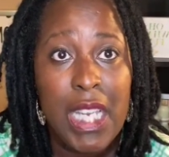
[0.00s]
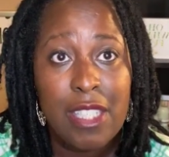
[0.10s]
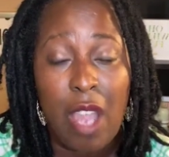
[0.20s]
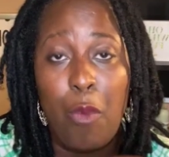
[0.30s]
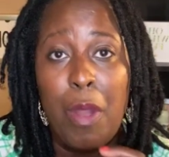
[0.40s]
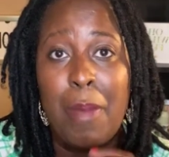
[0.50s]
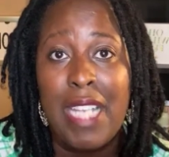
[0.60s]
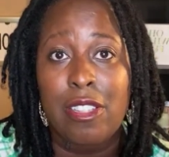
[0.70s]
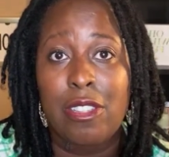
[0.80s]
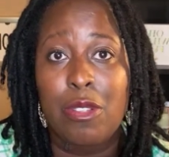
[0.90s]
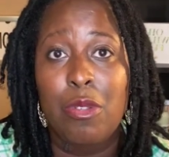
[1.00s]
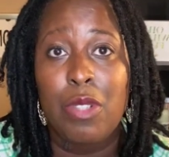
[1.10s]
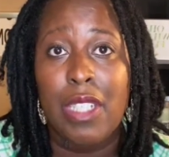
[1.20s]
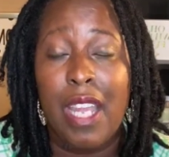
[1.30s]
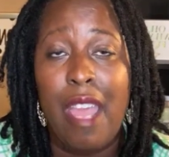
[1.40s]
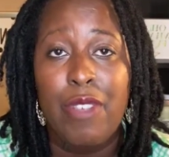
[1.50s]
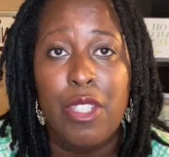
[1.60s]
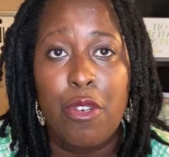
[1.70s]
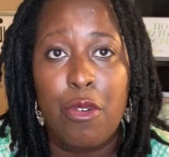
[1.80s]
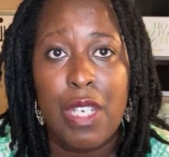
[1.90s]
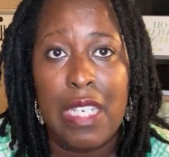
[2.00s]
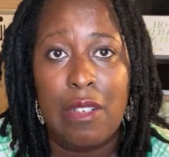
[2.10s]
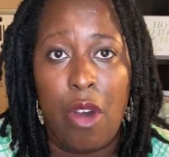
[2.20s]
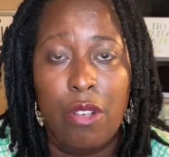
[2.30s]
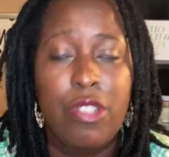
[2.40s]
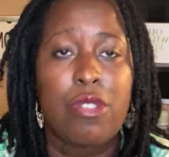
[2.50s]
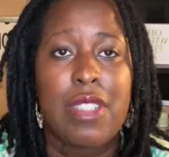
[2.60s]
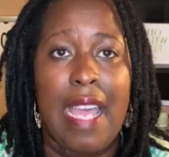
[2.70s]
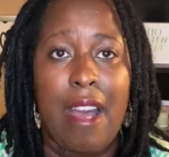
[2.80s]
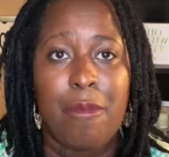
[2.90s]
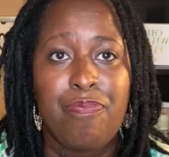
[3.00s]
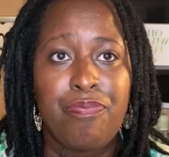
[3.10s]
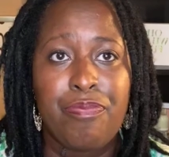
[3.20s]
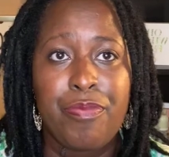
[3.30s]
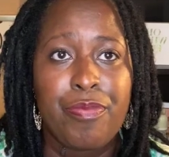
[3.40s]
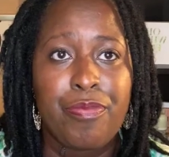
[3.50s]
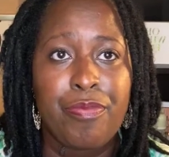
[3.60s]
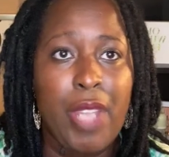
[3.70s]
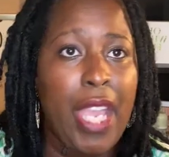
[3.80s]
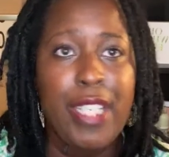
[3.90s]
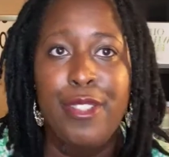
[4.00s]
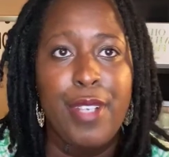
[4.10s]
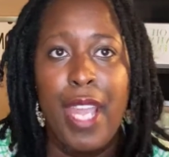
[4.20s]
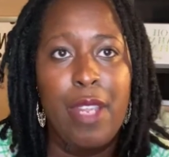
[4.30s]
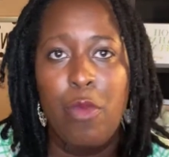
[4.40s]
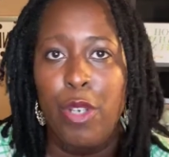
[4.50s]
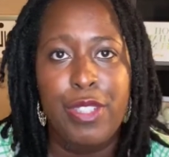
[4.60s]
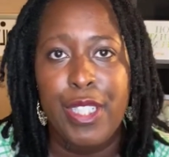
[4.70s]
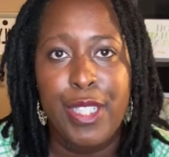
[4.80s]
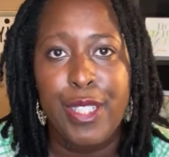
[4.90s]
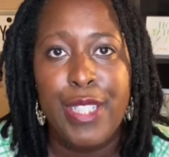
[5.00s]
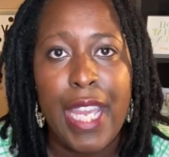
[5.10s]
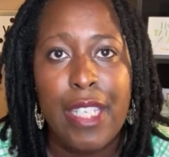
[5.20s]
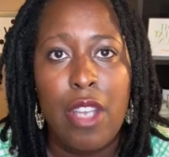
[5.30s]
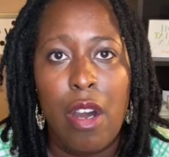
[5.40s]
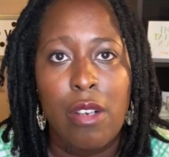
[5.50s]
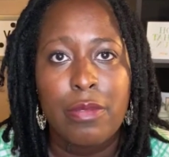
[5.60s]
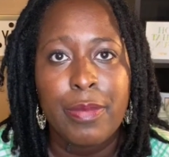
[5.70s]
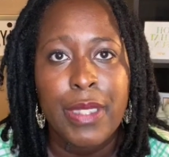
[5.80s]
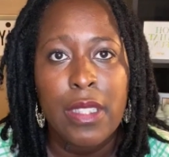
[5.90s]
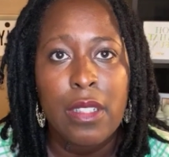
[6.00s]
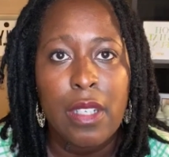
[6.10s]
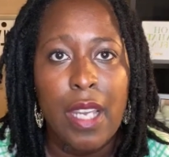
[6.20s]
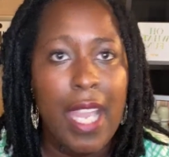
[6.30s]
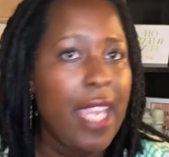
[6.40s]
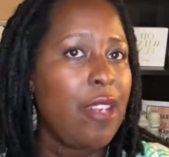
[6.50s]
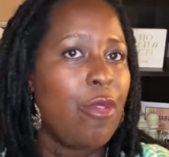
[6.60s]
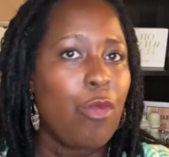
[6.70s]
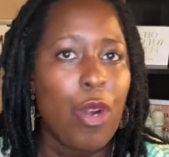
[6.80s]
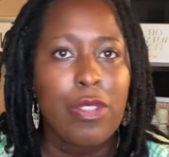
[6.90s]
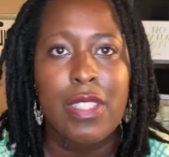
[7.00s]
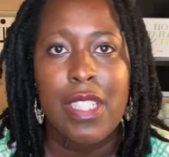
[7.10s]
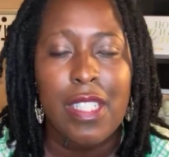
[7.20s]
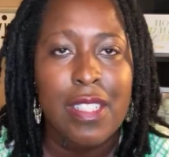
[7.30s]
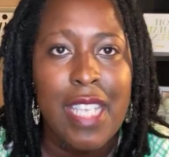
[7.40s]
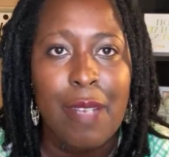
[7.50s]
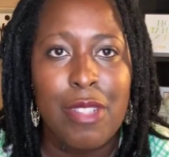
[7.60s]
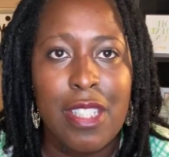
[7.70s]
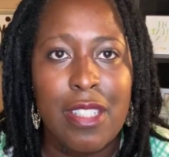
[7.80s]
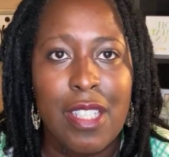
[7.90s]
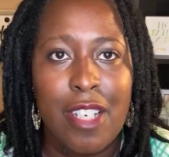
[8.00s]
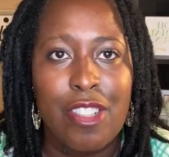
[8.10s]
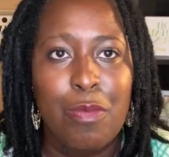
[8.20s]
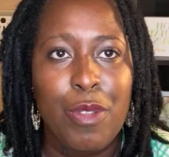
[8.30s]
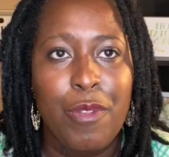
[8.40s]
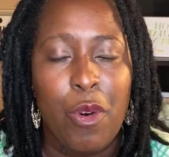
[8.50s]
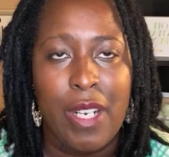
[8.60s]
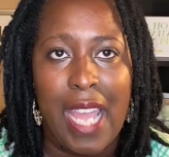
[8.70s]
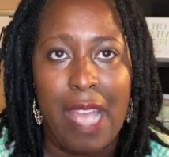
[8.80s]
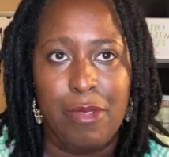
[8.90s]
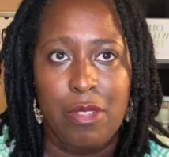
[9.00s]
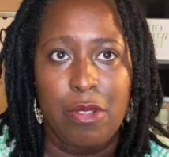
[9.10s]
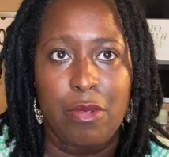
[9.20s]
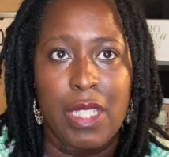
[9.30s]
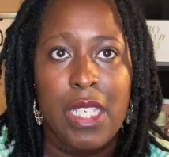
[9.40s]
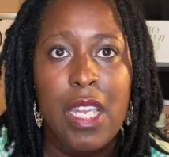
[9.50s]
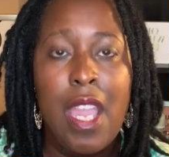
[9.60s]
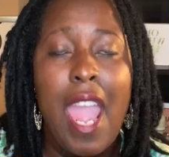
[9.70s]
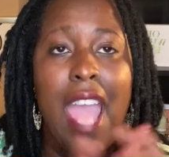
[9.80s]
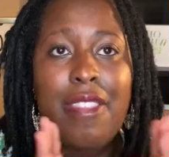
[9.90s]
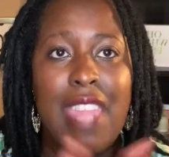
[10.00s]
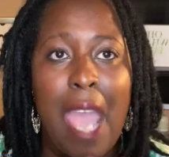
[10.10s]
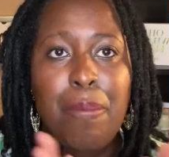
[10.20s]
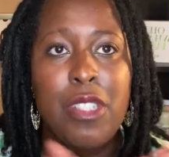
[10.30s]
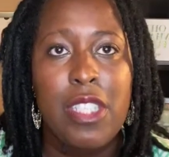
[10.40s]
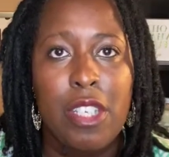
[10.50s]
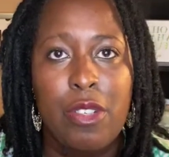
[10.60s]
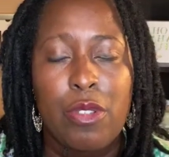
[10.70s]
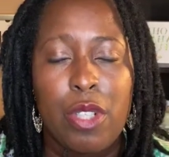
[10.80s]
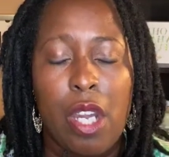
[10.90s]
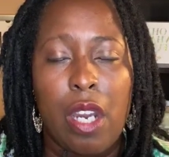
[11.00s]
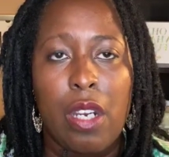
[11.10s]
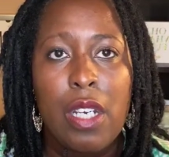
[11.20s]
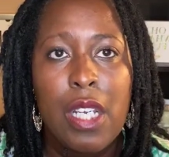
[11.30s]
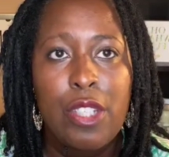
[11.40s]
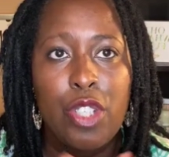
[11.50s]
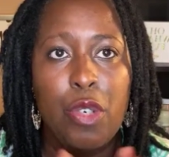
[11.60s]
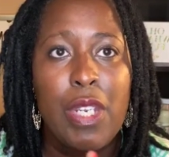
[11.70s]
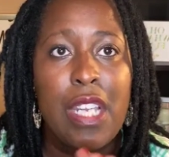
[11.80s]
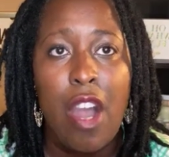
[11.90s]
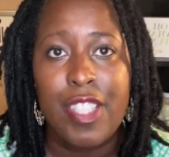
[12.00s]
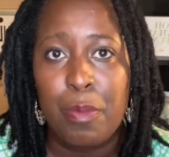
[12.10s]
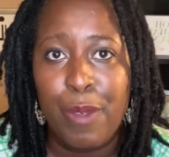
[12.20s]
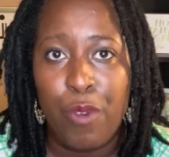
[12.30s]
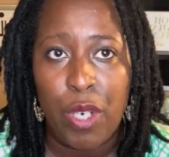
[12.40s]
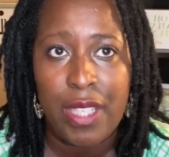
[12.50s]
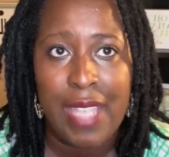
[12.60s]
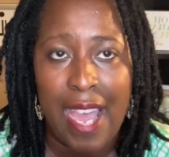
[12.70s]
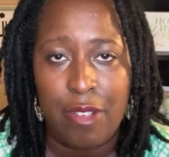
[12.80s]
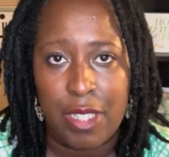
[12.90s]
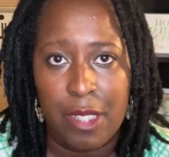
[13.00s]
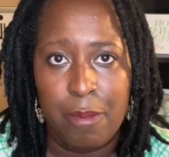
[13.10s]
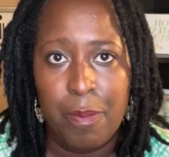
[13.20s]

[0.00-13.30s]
So I went back to school and I have a degree in ultrasound. I ain't worked in it a day, y'all. Ain't worked in it. Debt doesn't let us move forward. Absolutely. And that particular degree cost me $40,000.